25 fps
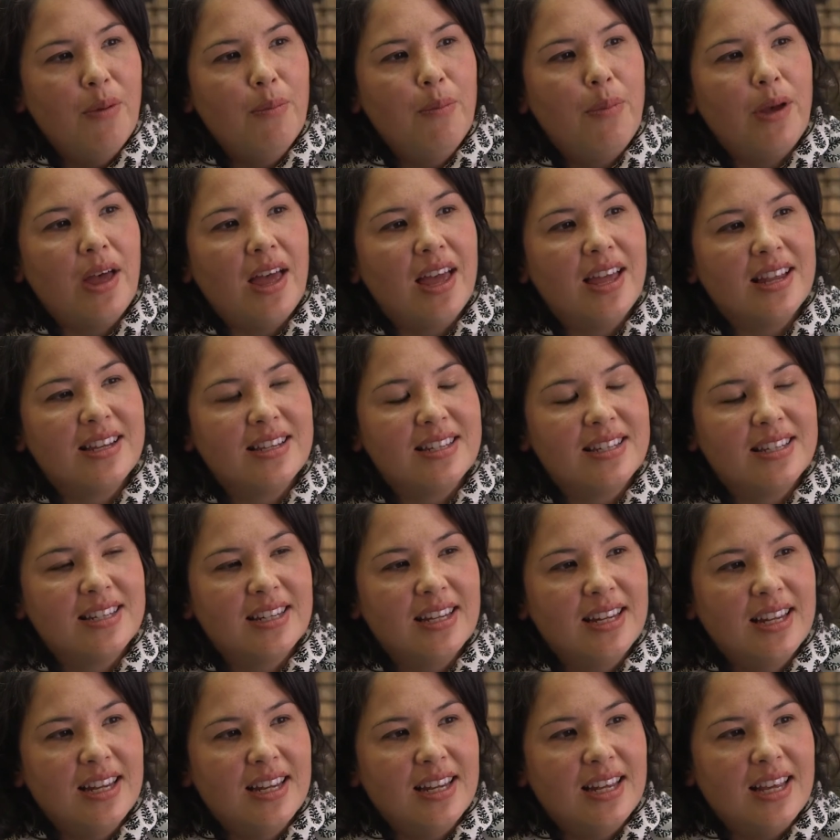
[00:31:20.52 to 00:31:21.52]
But
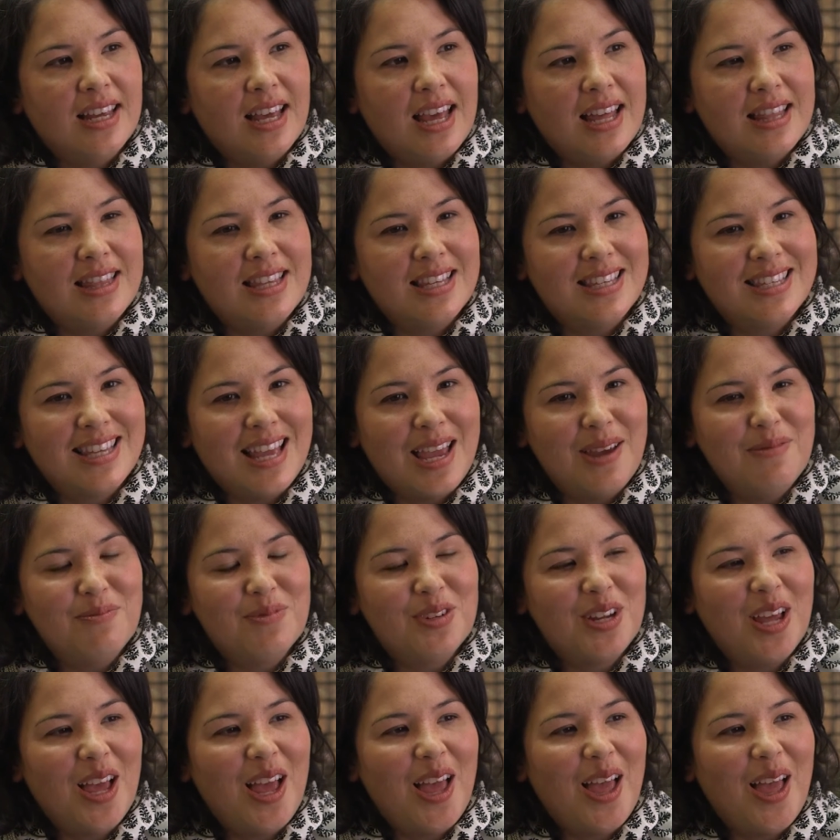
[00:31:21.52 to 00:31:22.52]
at the same
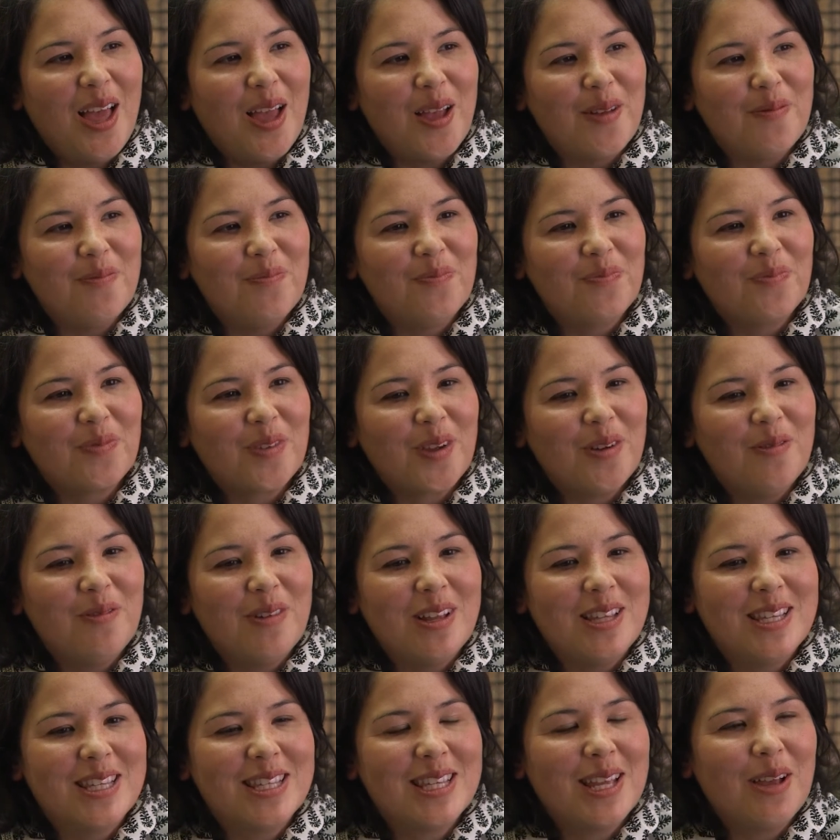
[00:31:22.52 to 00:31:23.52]
time,
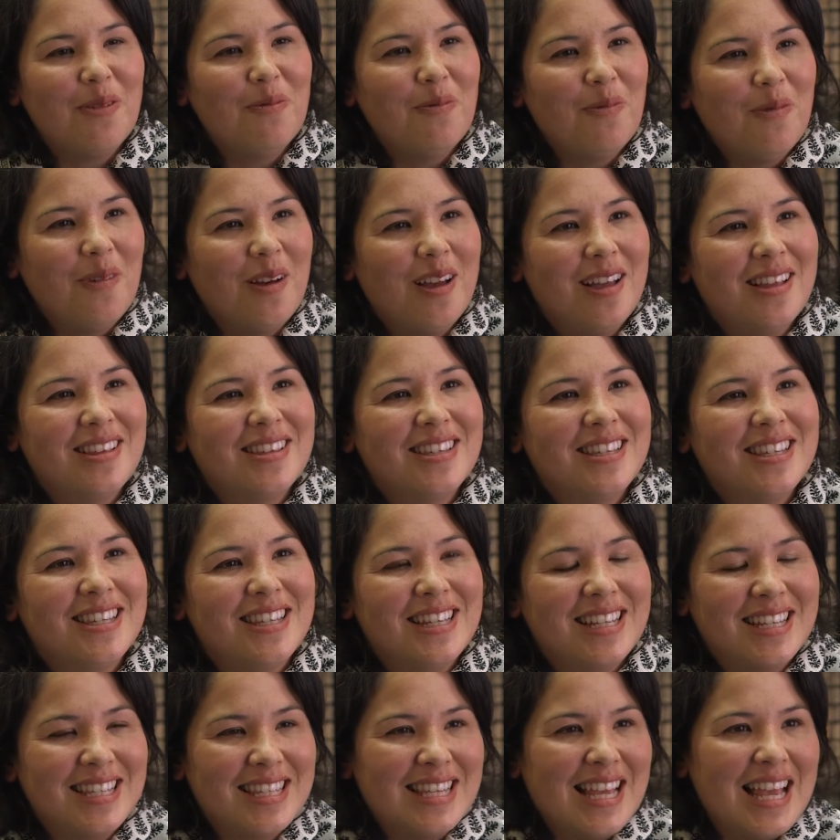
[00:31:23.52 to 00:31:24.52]
when someone's
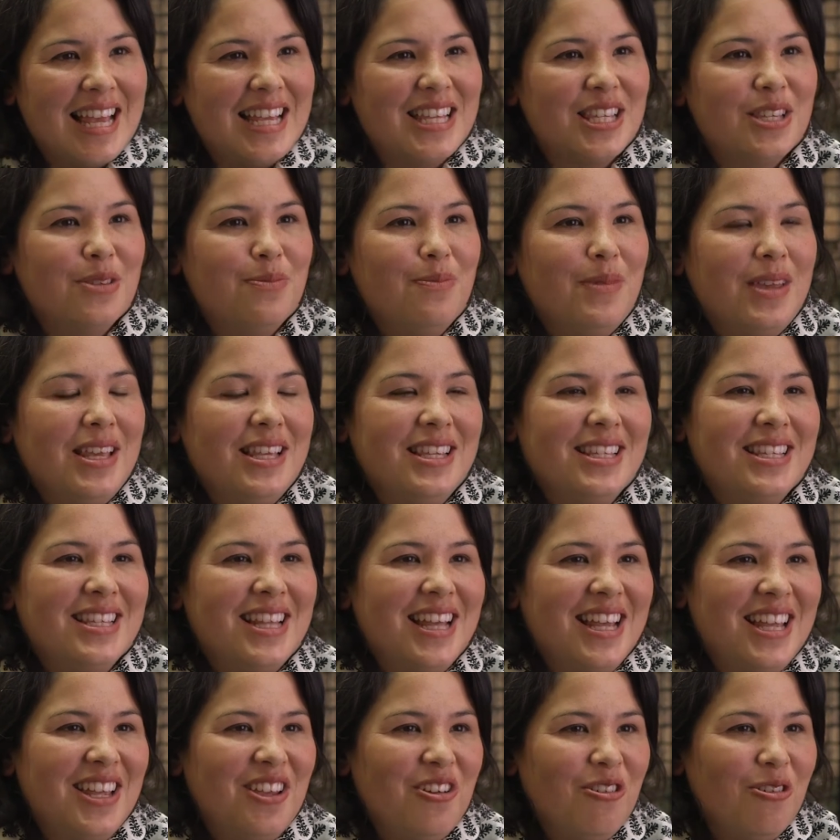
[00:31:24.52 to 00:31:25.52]
success means
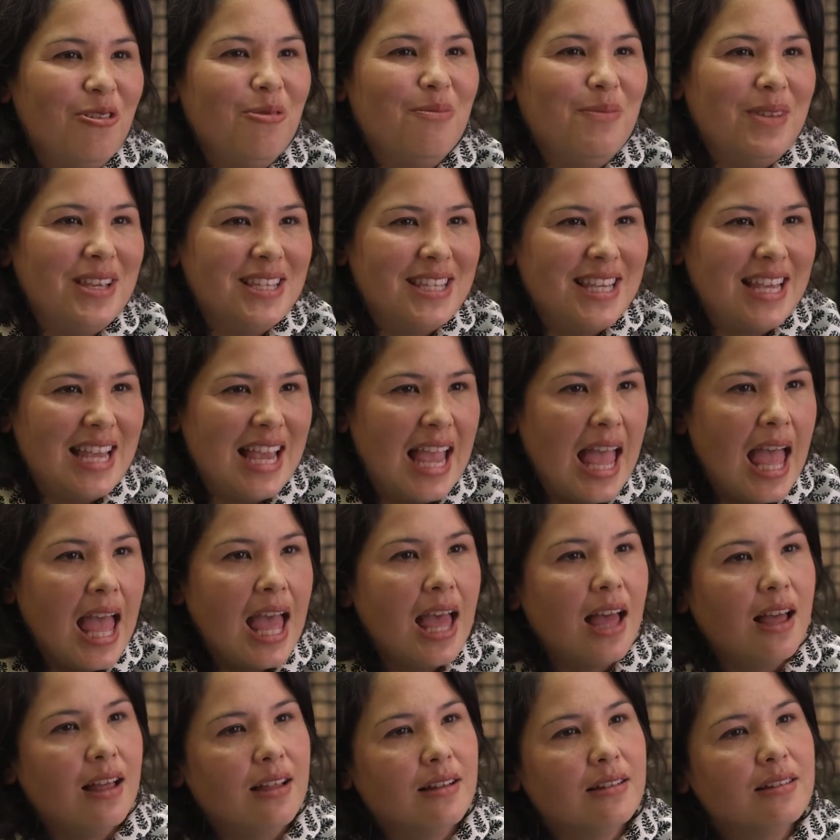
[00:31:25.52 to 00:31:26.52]
that you're missing
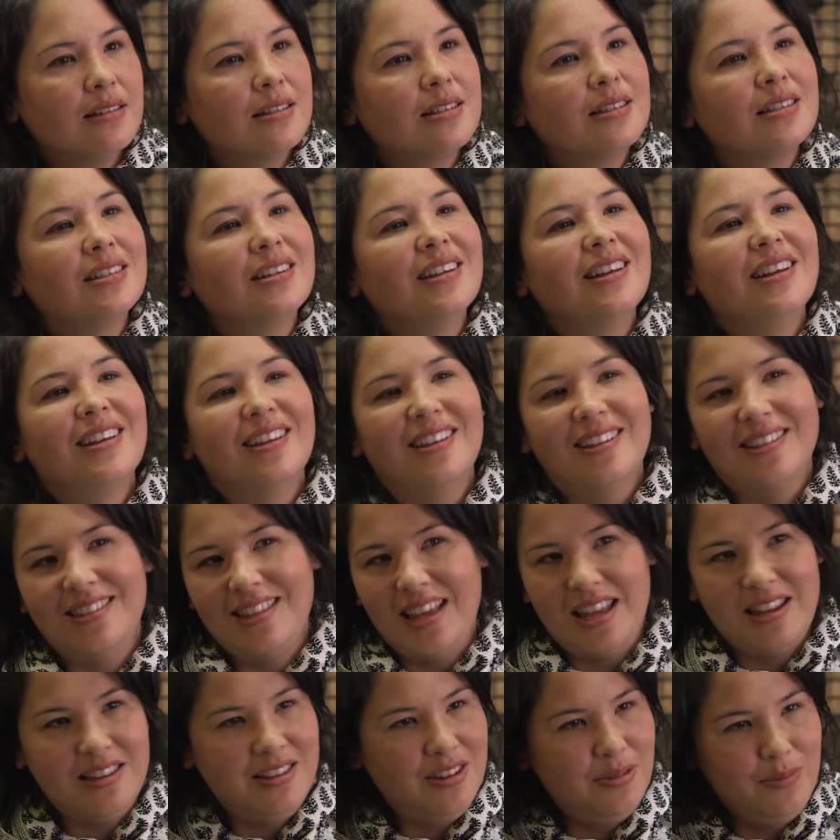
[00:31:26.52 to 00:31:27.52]
out,
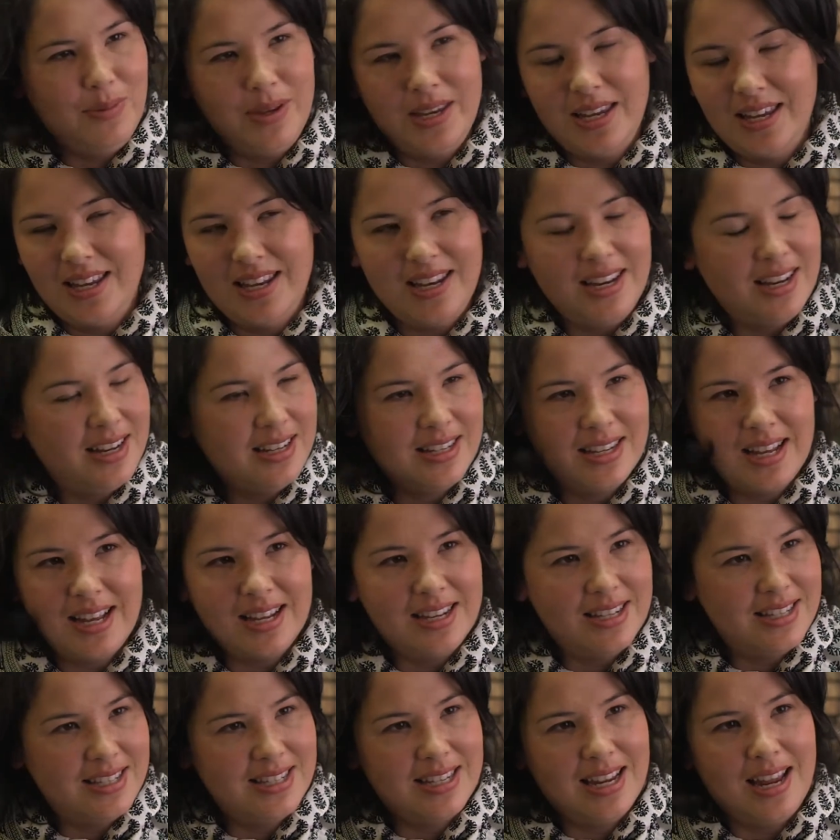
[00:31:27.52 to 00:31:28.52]
then you begin to
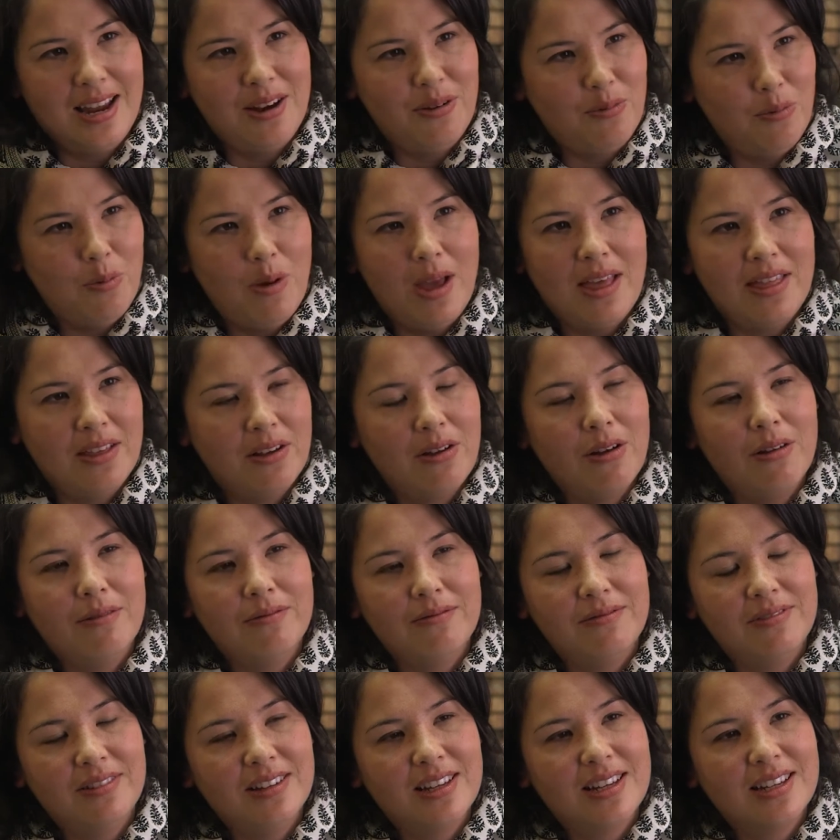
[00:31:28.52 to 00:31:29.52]
understand where the
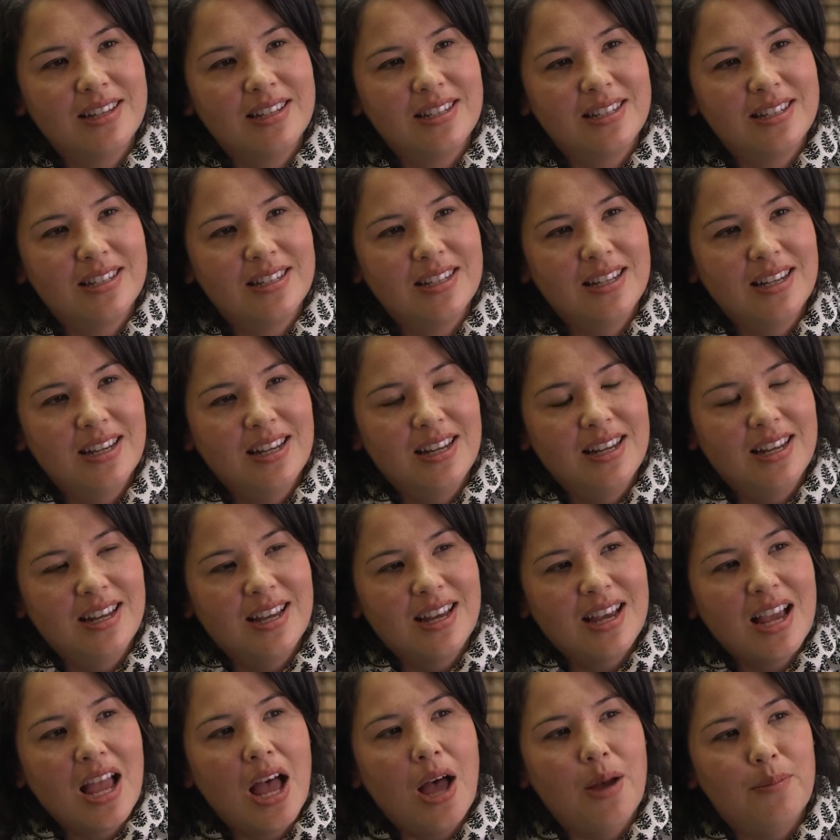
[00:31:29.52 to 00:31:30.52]
conflict
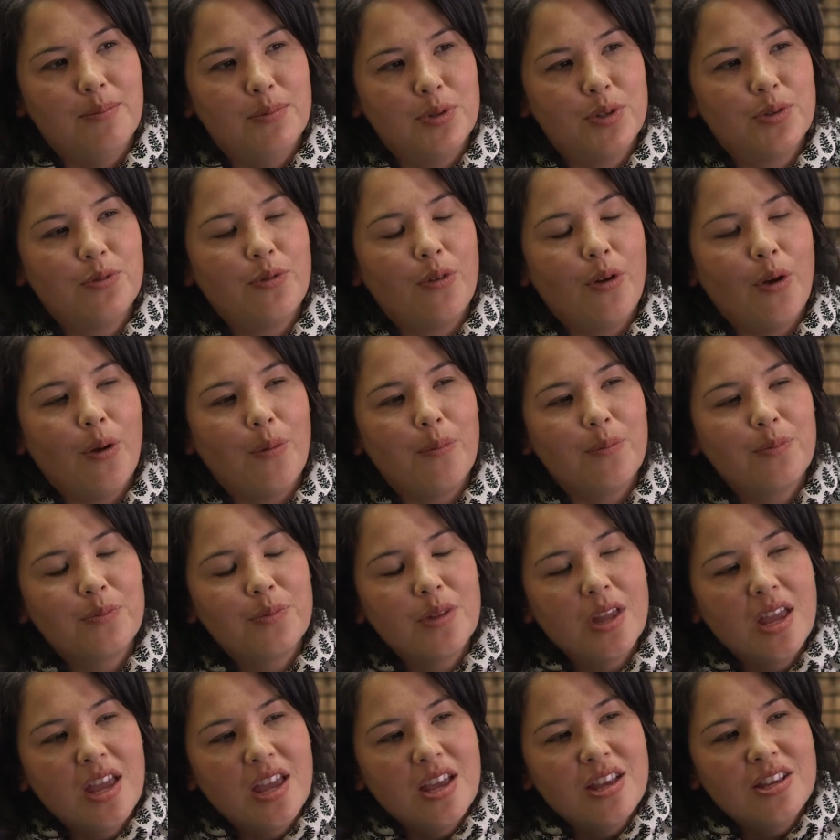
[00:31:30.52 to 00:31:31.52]
comes from.
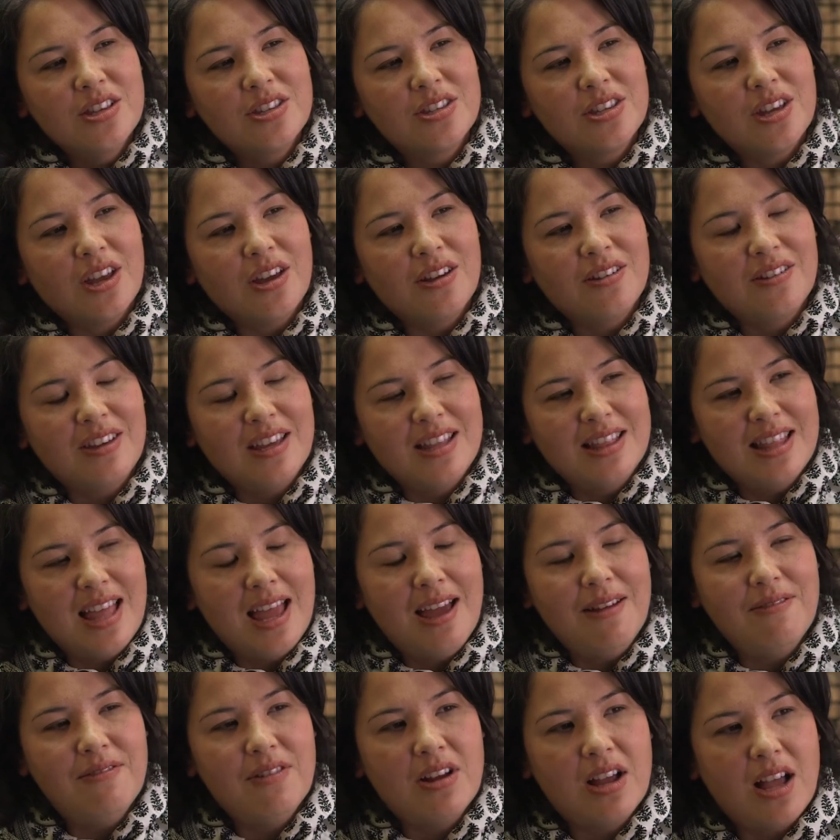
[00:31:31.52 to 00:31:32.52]
So in
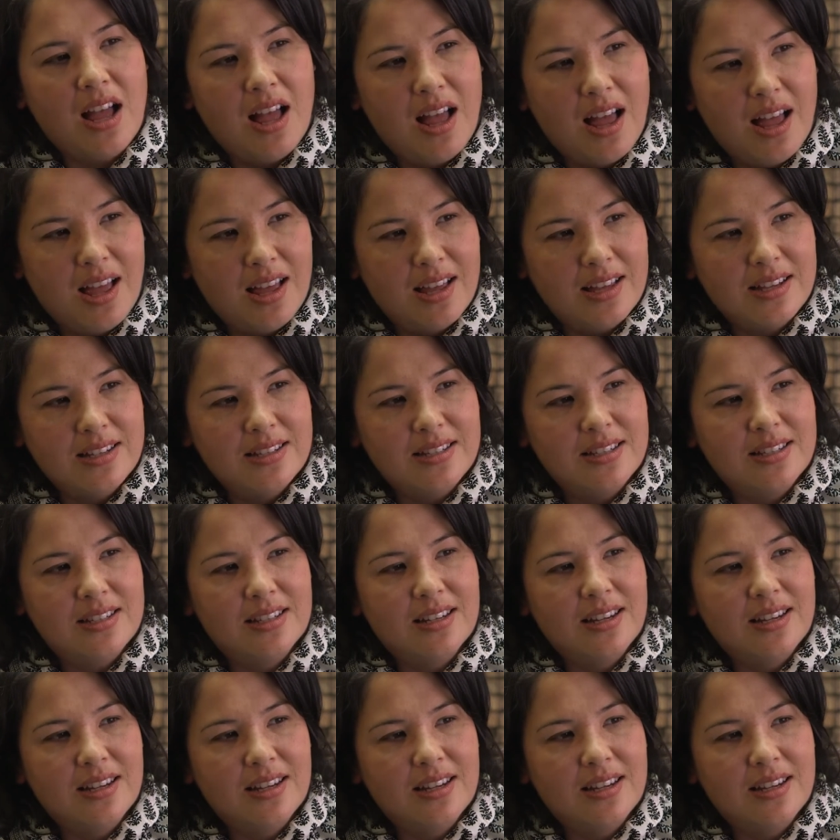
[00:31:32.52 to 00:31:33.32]
that regard,